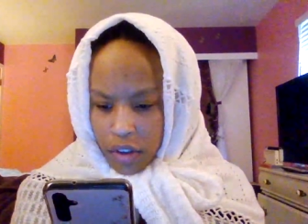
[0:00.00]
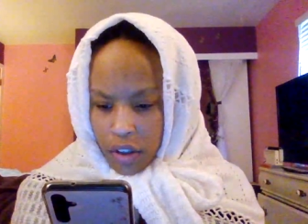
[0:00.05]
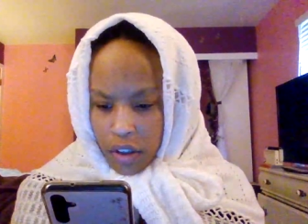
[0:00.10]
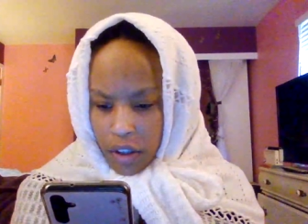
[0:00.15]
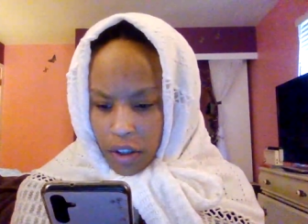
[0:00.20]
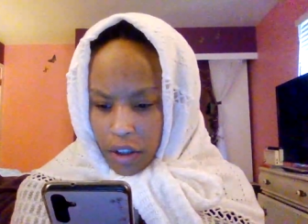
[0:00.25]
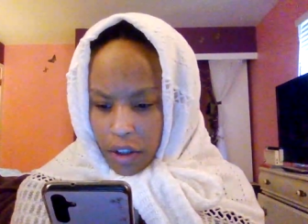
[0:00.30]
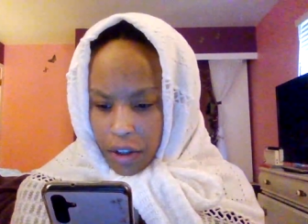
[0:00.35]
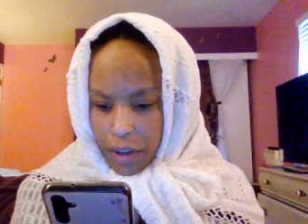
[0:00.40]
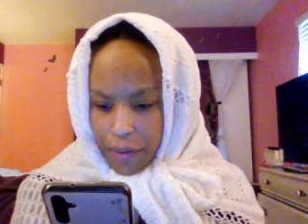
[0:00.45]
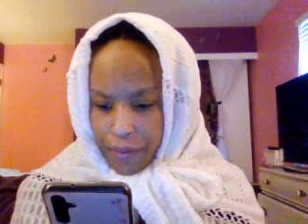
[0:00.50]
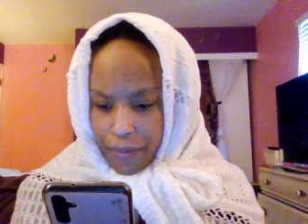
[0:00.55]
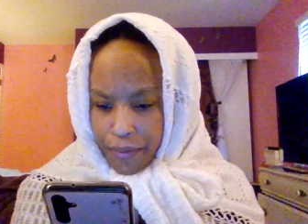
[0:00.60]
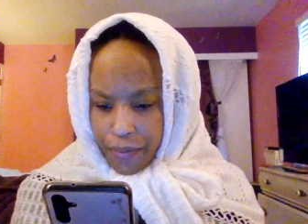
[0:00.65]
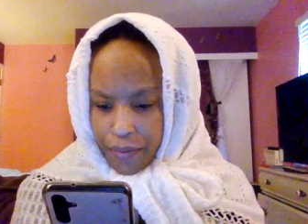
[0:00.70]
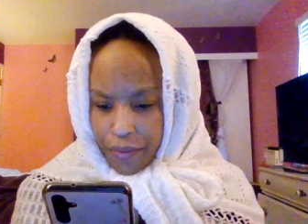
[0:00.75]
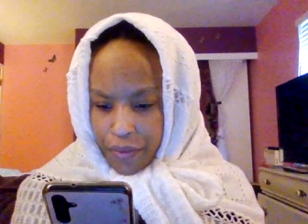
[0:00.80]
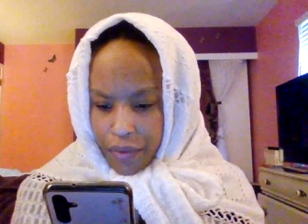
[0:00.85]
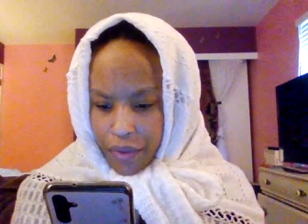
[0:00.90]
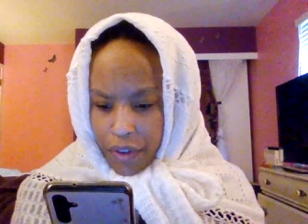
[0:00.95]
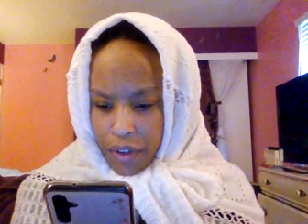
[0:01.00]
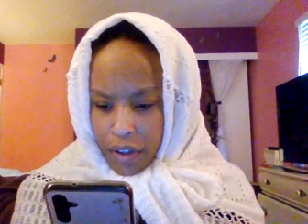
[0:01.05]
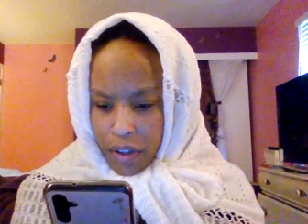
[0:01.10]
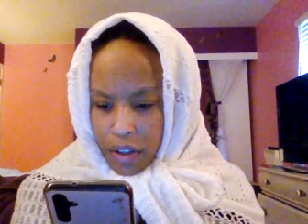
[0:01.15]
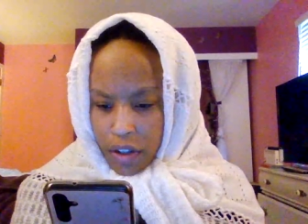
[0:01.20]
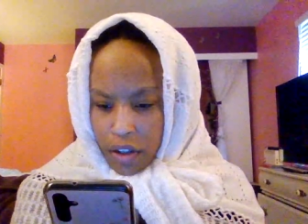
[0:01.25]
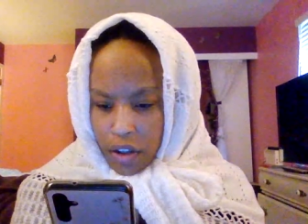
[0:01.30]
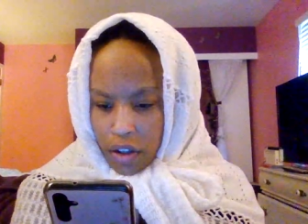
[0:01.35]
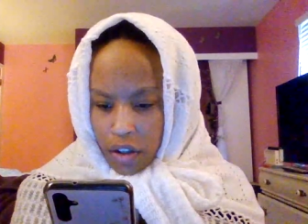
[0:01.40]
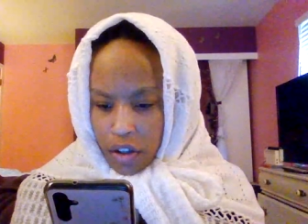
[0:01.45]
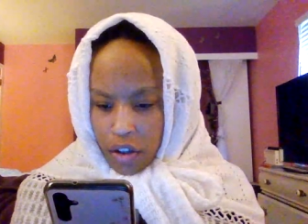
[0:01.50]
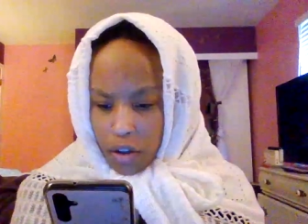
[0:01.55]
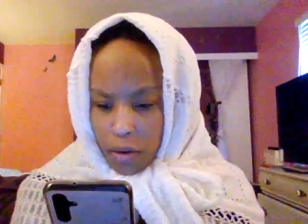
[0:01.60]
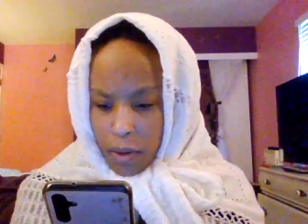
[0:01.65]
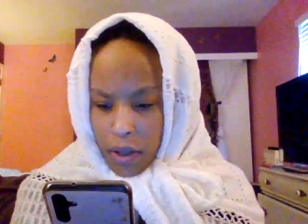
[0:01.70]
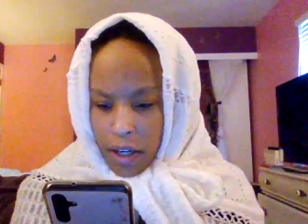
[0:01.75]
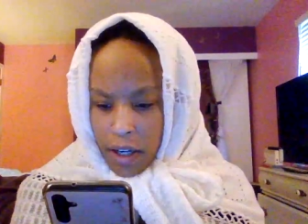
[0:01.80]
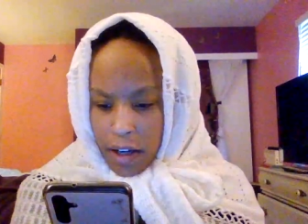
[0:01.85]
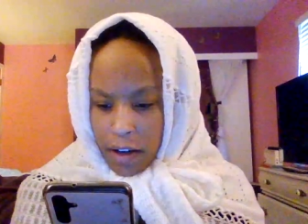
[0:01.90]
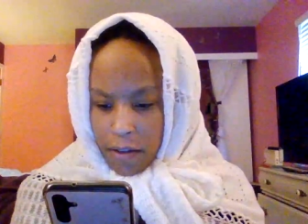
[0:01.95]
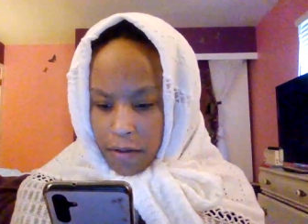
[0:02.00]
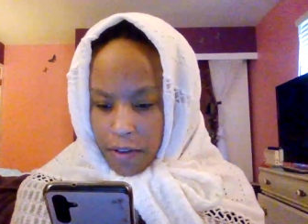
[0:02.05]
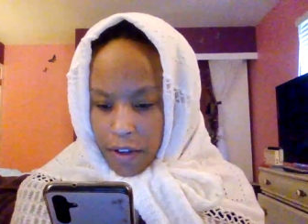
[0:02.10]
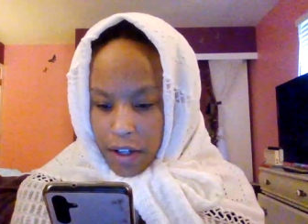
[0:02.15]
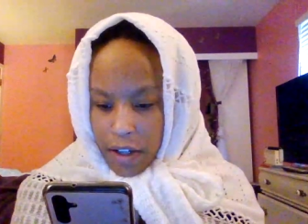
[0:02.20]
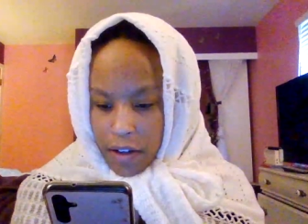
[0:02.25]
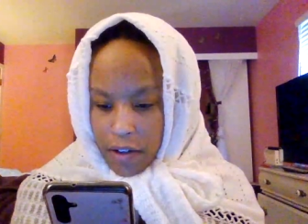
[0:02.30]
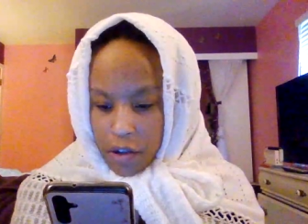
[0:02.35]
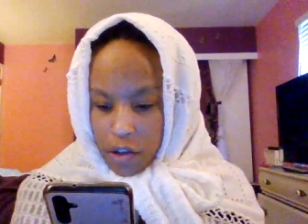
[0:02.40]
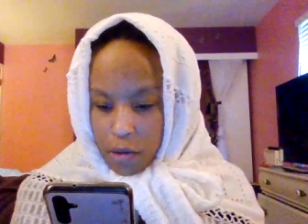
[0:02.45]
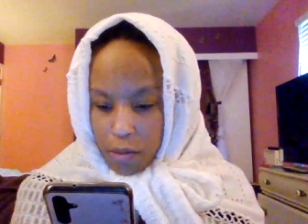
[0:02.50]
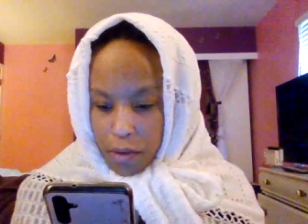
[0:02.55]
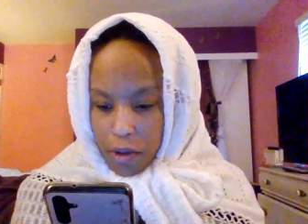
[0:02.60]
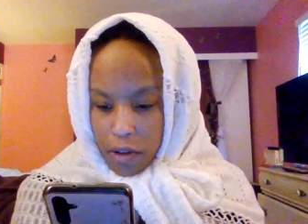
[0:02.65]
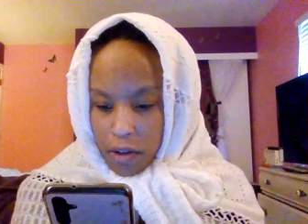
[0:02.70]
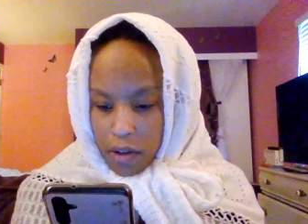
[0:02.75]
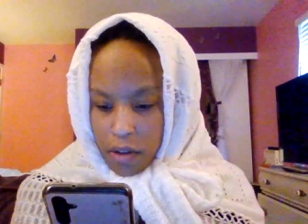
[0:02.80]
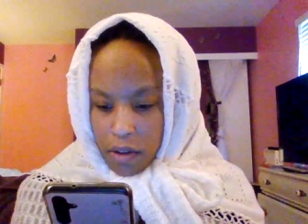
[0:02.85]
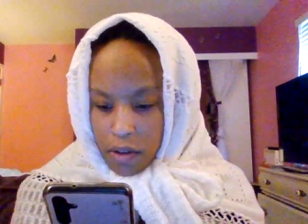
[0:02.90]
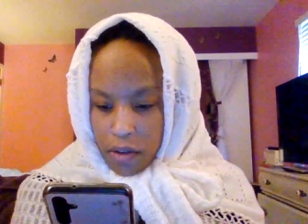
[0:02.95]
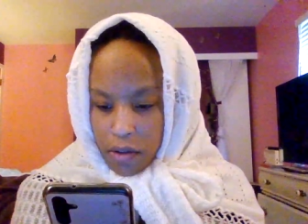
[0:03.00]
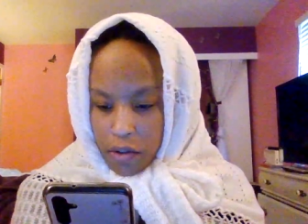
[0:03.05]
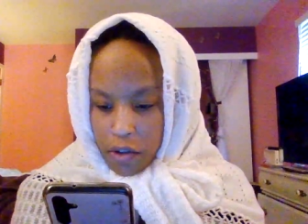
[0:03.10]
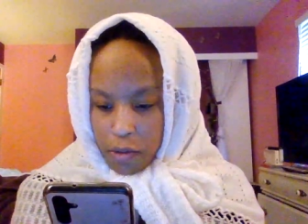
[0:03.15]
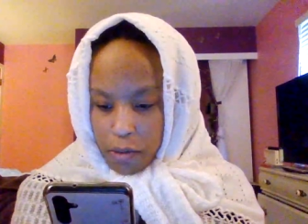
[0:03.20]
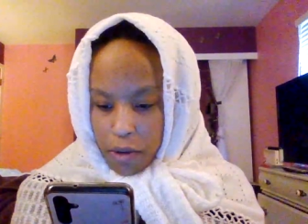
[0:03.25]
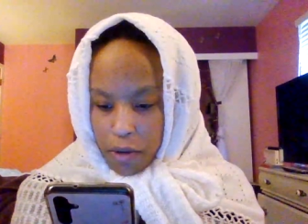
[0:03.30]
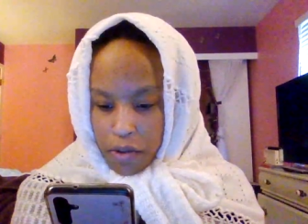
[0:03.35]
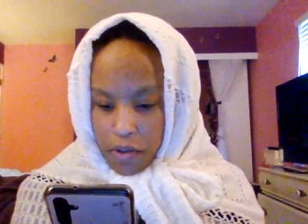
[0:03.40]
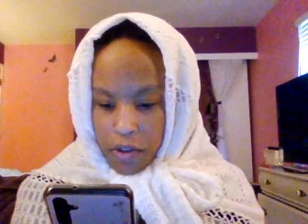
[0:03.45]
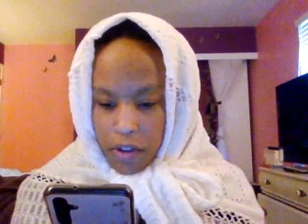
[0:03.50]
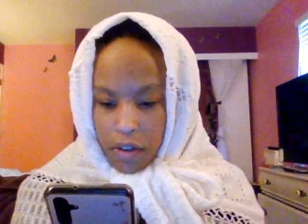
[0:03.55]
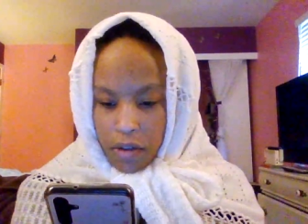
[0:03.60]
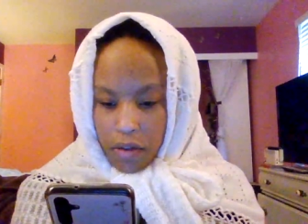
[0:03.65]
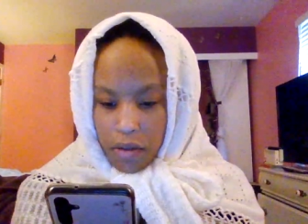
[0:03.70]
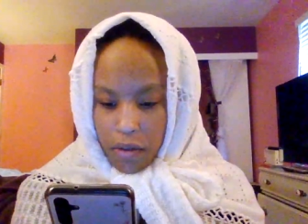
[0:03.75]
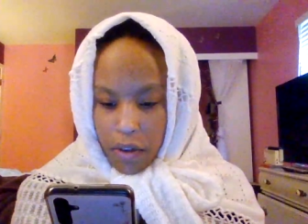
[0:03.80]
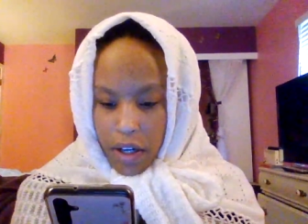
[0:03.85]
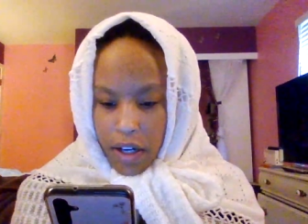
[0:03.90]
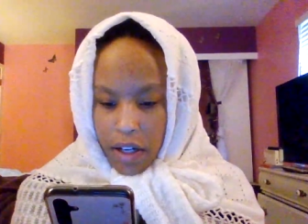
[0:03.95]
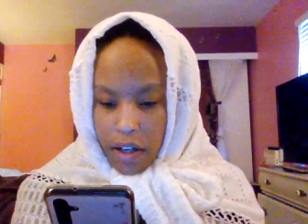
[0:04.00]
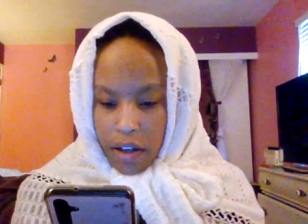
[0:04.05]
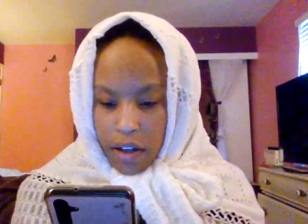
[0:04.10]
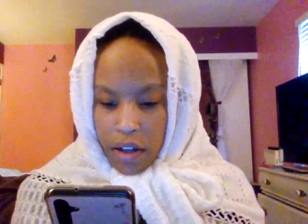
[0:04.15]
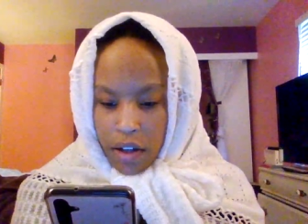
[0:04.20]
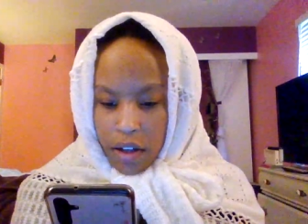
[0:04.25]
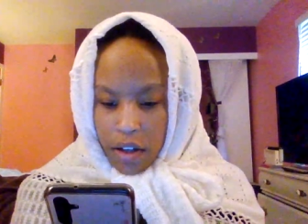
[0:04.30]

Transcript: um, you have a small smoke signal, right?